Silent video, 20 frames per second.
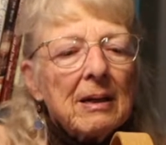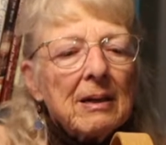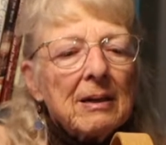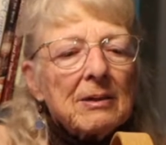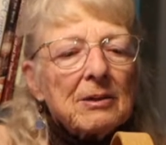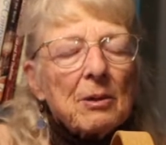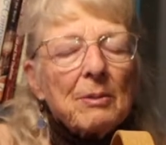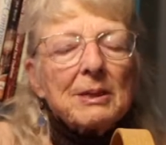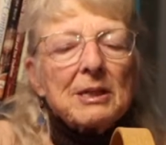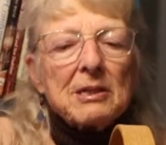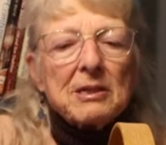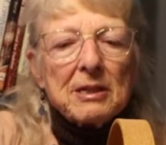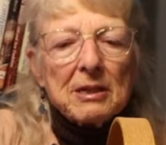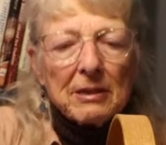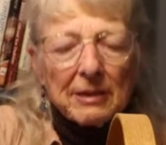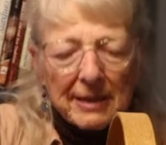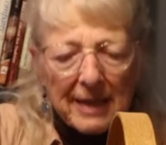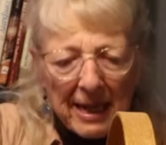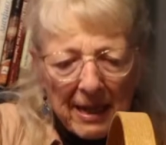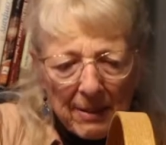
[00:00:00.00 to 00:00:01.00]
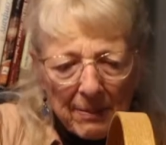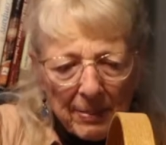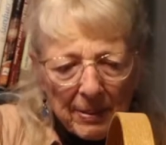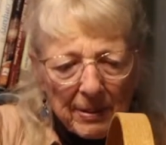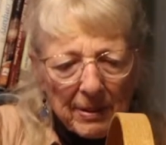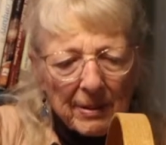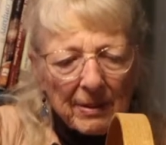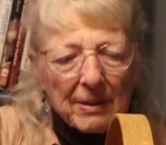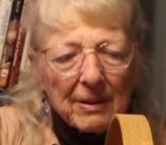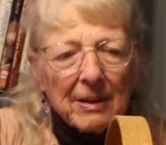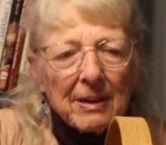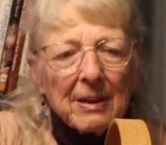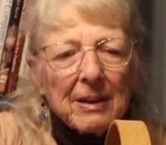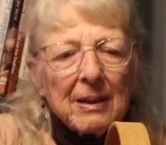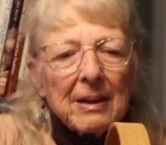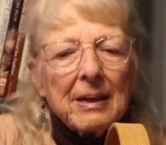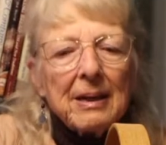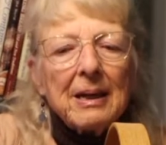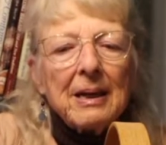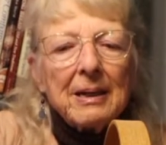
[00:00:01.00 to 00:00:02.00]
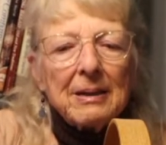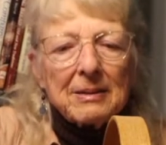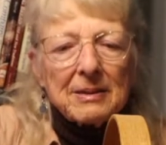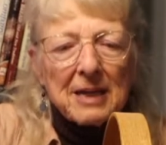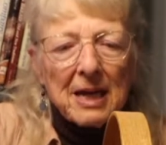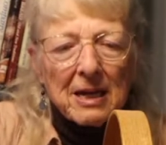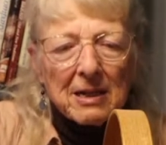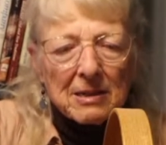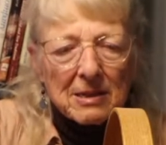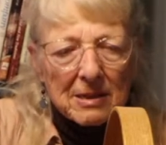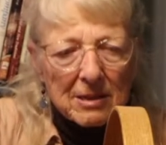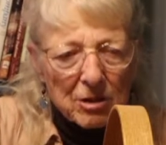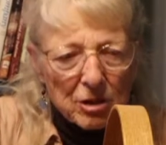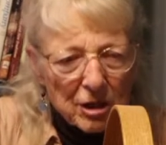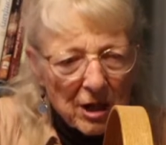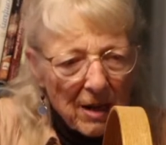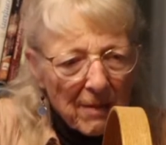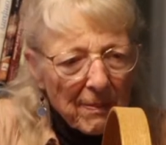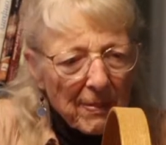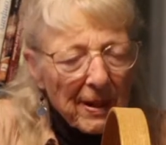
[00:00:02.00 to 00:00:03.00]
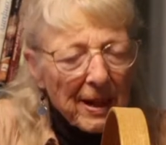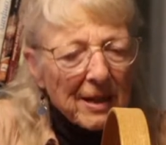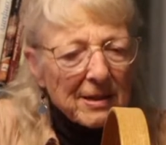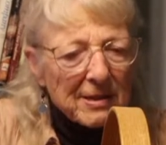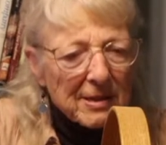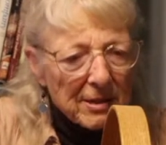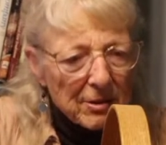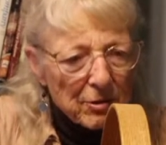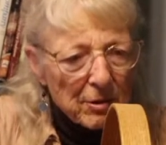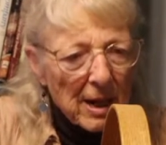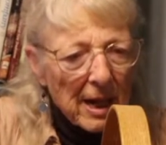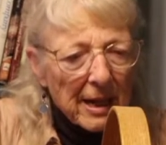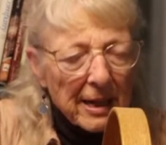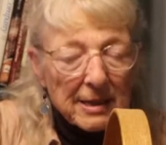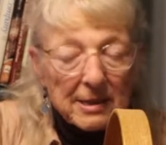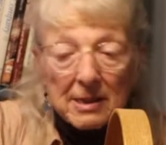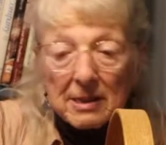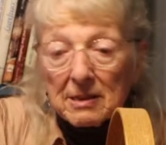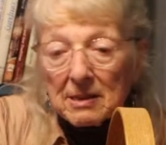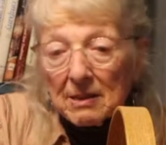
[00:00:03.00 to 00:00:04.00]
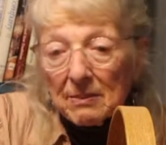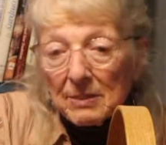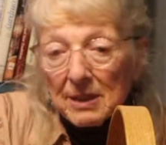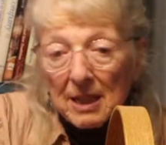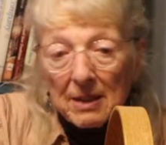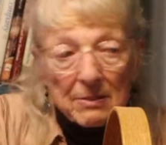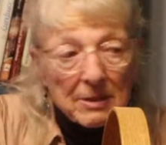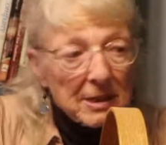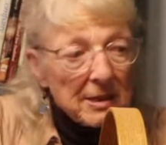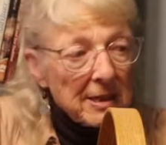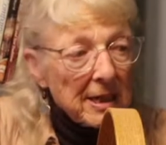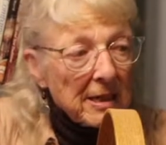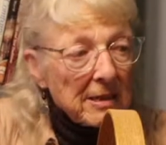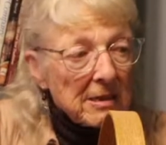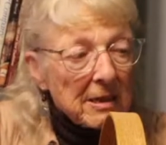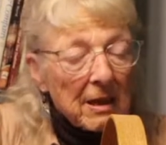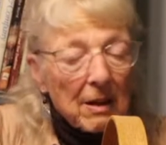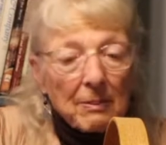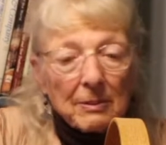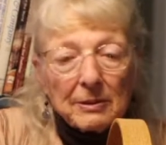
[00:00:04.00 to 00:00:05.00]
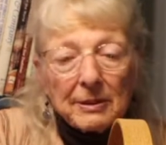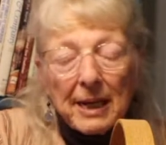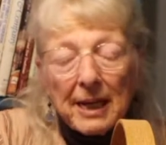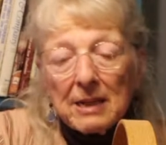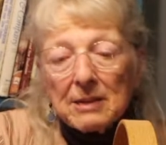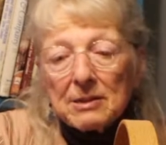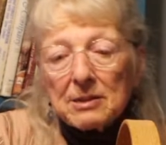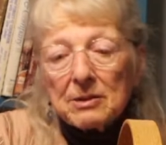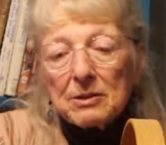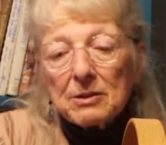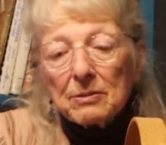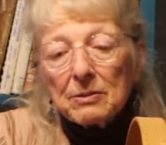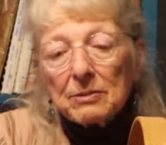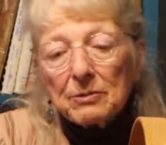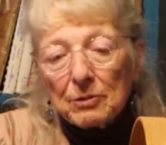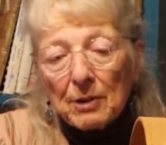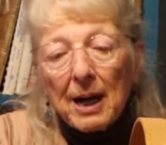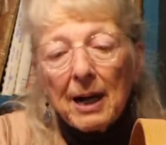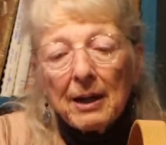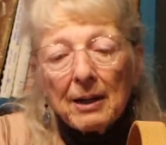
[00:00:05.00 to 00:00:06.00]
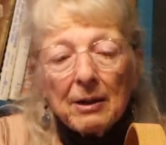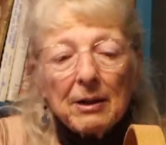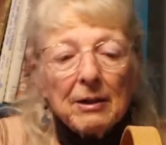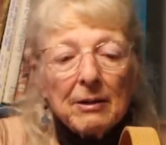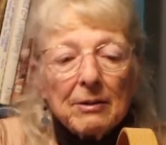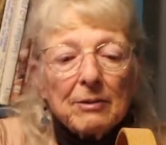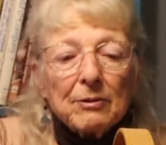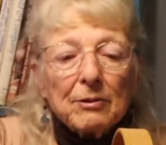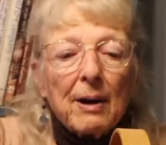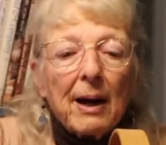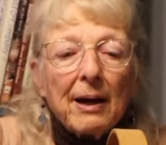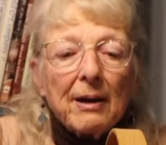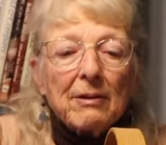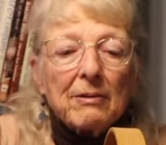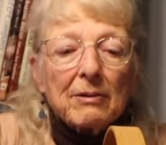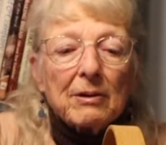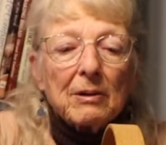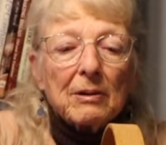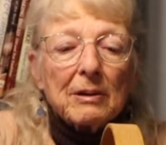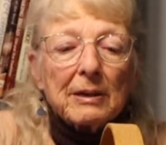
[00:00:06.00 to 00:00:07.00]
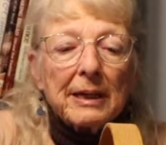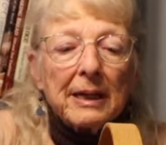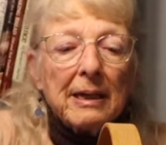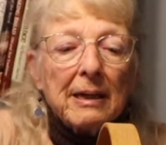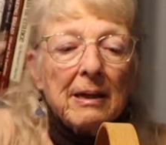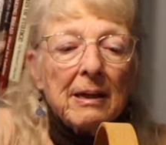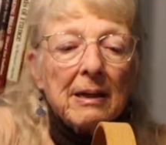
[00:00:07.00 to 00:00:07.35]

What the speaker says: so it's still damp. It takes the shape as it dries, and sometimes it takes a couple days to dry thoroughly.